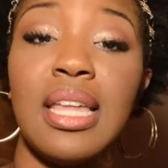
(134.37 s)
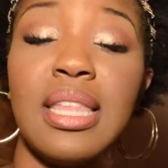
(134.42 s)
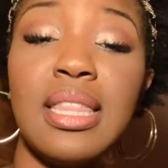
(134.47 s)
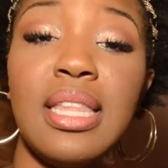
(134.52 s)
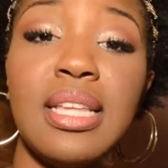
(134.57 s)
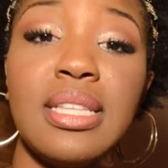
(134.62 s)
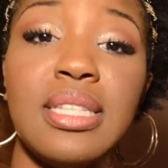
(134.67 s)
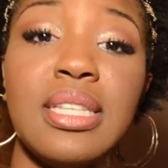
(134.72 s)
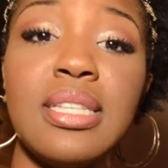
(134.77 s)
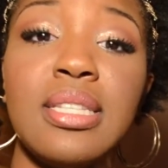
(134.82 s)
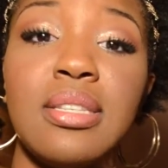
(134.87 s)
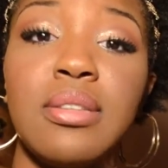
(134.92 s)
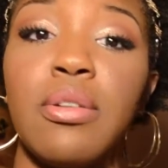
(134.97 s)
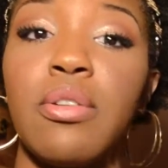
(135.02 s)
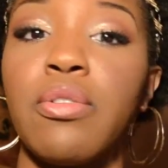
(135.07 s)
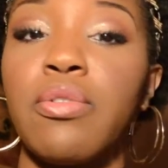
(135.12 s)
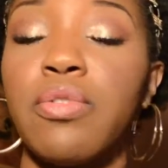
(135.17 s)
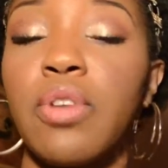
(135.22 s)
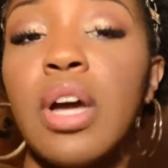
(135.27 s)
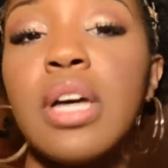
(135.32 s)
this is
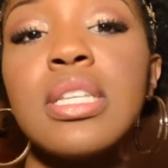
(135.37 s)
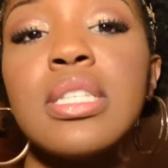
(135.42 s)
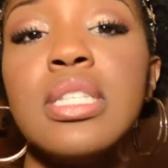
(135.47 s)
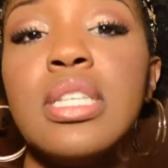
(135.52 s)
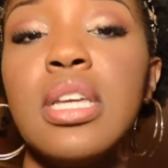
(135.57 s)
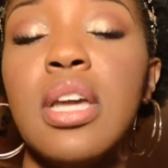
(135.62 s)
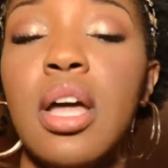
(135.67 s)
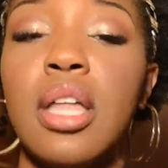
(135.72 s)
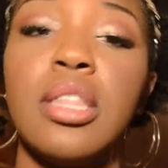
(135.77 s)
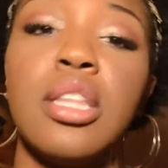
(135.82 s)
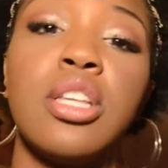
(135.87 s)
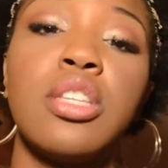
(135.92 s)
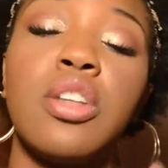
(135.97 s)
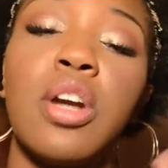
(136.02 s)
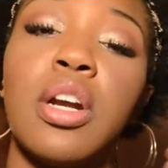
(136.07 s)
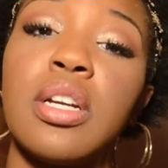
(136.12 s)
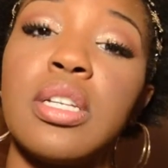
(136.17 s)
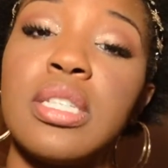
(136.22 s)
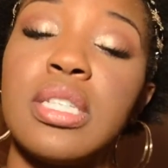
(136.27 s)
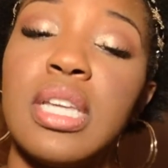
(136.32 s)
frosty on the
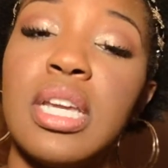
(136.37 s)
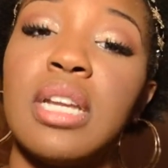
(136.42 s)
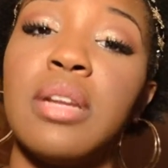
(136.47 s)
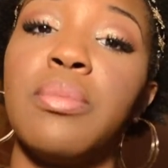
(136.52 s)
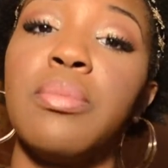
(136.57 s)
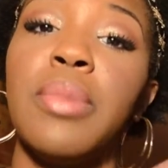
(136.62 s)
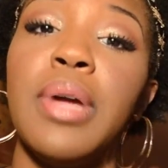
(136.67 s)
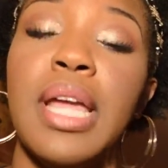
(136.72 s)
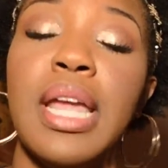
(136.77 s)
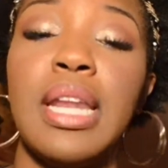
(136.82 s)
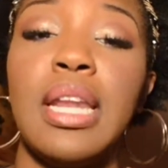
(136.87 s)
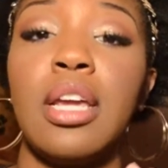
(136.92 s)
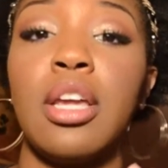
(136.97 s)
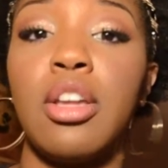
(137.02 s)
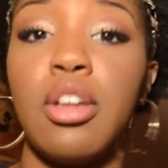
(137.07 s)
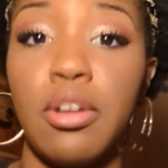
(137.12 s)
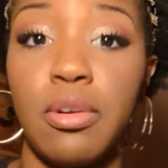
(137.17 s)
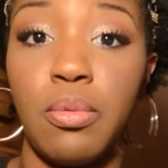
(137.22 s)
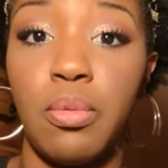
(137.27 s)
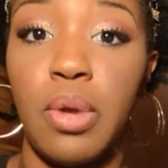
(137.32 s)
dark skin, but in a
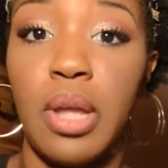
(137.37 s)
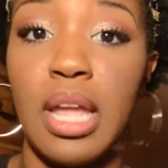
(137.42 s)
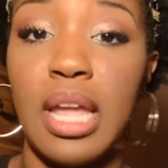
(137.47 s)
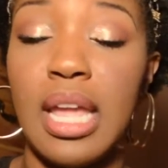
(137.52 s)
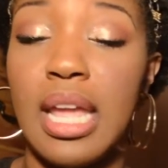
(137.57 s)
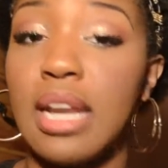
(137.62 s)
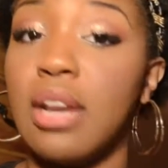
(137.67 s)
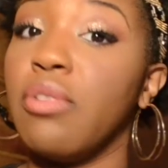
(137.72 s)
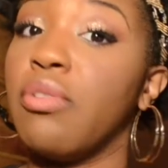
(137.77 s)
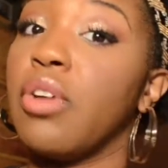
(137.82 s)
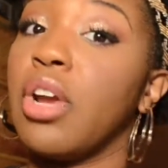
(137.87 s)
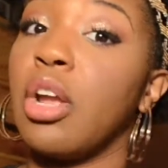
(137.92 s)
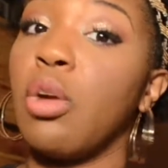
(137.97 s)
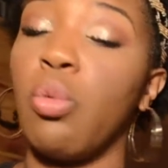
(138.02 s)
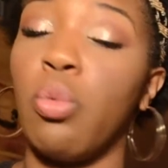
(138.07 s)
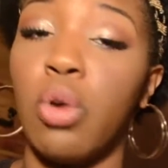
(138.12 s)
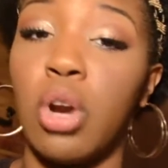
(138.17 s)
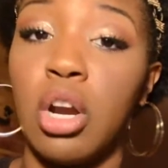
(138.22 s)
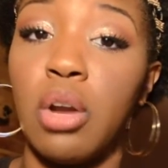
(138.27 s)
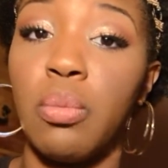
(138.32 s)
good way, in a very
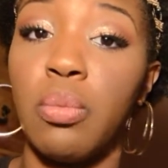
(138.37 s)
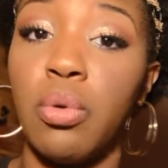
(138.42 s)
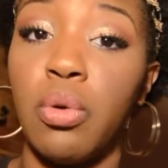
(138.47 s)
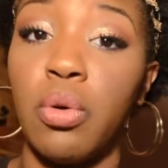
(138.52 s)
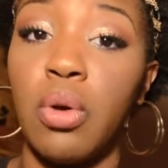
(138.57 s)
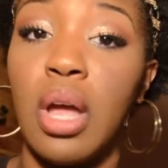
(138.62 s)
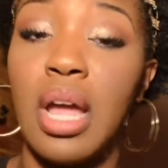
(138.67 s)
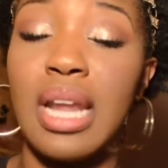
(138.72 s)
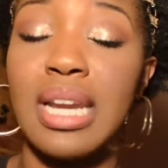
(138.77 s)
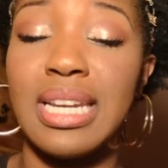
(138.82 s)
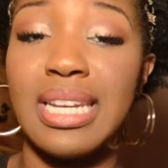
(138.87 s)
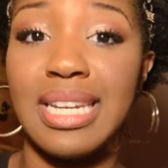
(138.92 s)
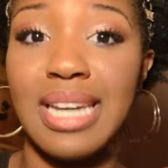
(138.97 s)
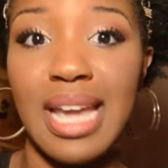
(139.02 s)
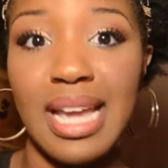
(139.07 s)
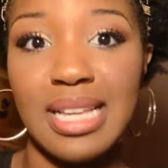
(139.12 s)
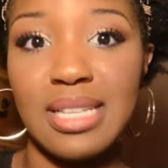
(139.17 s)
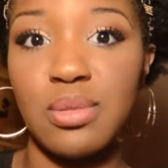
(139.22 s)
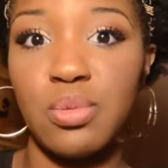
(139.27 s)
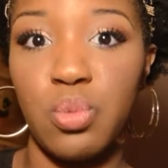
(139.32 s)
wearable,
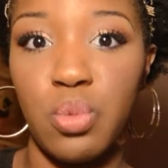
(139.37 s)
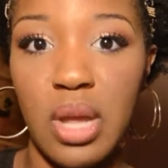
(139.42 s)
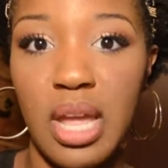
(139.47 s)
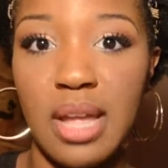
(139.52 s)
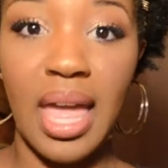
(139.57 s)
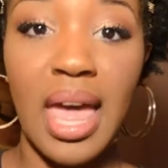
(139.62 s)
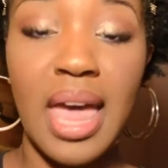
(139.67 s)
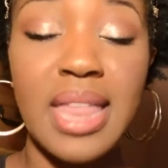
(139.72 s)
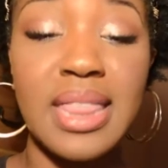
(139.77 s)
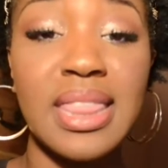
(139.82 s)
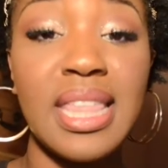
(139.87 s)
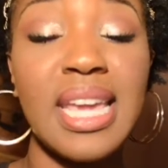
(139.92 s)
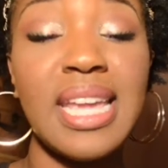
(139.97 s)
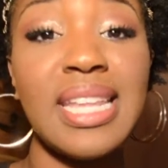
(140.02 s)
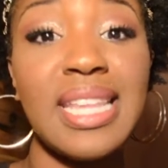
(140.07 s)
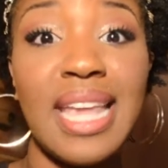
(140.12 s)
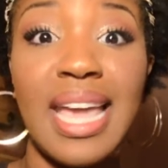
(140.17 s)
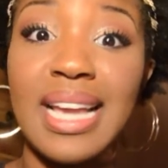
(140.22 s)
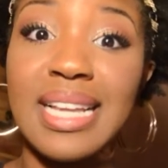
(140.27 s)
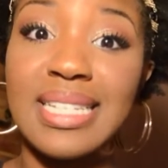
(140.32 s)
nice way. The
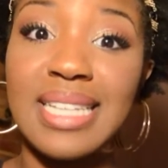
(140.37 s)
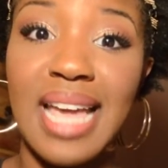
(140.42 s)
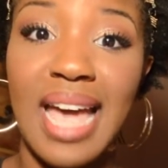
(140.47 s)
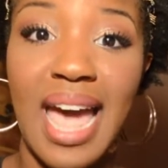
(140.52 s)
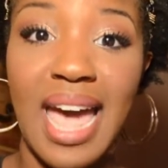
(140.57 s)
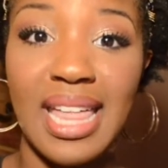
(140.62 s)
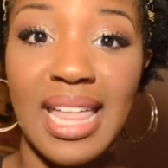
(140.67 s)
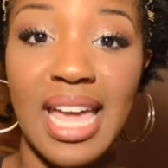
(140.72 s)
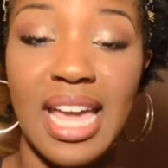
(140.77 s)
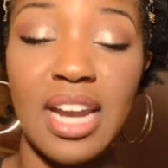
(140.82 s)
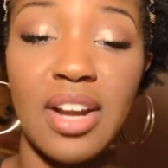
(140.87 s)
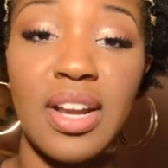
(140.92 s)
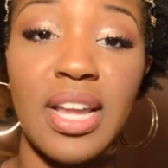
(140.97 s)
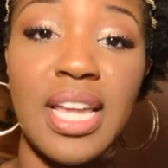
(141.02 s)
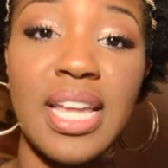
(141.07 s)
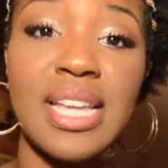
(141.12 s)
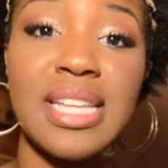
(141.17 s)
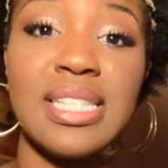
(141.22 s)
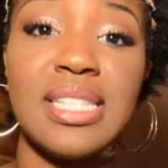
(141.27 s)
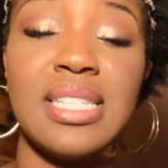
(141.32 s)
next highlighter
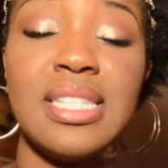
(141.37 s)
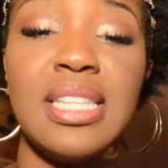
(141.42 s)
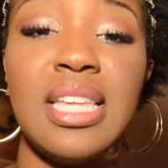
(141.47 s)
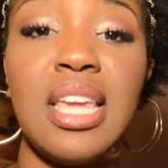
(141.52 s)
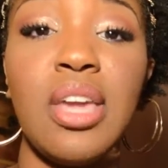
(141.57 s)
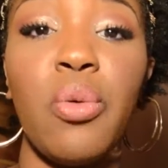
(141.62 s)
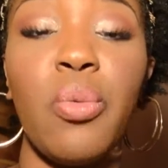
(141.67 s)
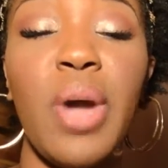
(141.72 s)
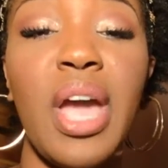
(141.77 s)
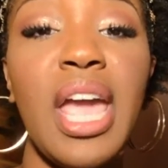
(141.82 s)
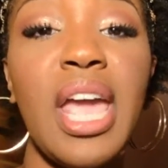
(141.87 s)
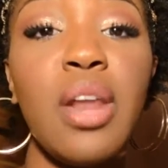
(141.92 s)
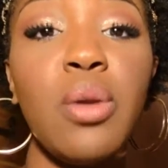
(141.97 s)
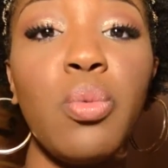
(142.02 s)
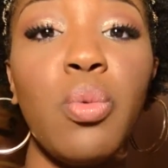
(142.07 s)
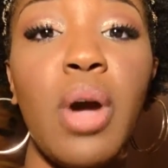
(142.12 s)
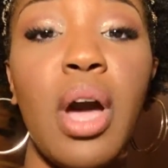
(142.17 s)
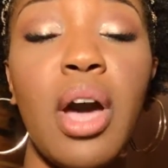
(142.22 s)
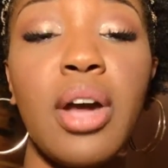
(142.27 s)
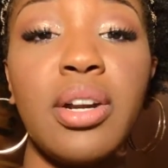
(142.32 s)
is the Wet n
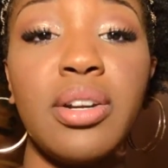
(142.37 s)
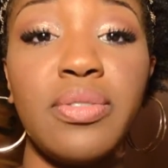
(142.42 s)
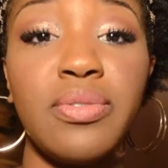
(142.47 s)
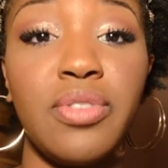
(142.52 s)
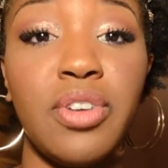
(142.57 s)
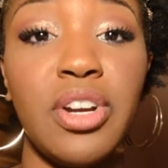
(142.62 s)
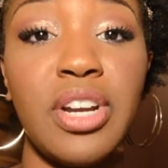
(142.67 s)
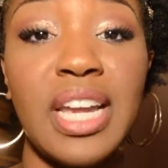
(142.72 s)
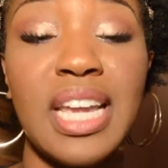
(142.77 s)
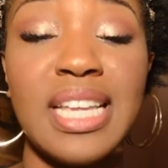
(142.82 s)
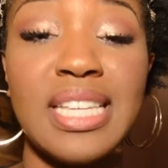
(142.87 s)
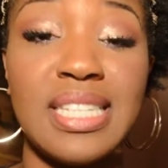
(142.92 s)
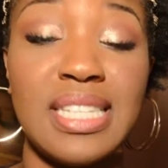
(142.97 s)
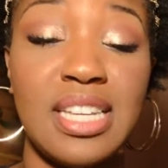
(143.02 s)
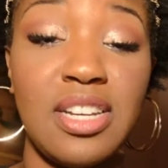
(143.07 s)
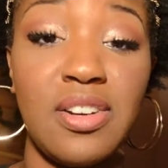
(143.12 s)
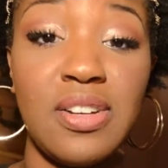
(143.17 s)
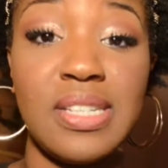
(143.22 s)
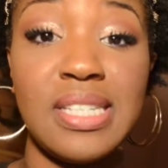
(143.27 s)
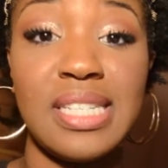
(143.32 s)
Wild Fergie
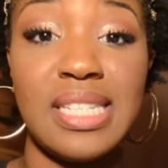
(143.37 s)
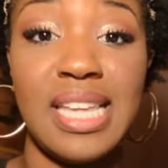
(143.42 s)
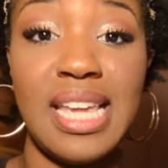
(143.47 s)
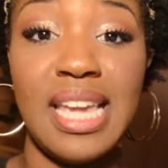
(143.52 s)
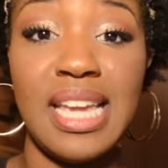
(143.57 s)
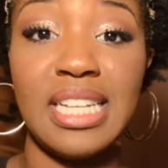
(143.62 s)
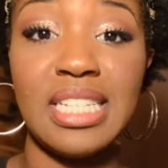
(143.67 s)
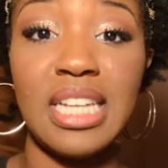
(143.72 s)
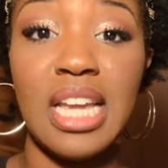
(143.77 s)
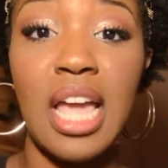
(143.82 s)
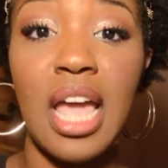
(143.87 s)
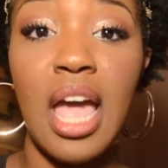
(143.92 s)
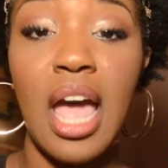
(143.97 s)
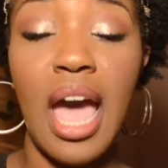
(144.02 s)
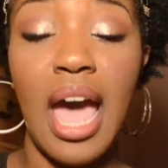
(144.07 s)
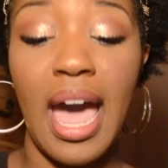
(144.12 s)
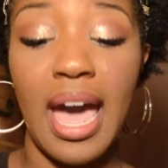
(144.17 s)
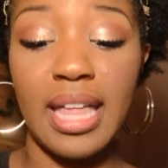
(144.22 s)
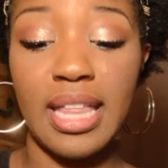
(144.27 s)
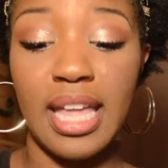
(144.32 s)
Center Stage
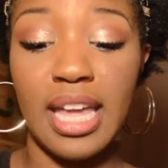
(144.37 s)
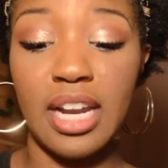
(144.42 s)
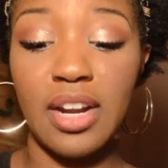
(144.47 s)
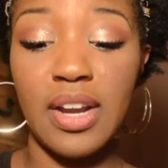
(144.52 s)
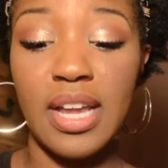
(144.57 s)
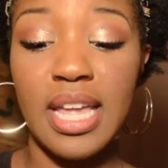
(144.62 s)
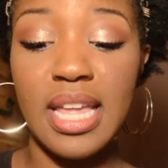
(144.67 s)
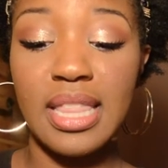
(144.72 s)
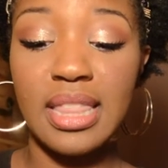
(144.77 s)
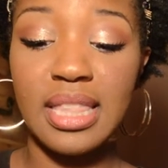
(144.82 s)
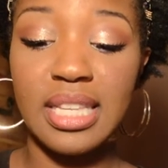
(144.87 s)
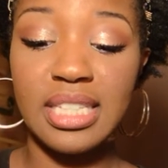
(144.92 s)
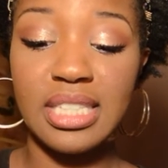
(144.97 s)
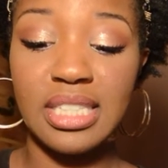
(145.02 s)
highlighter in the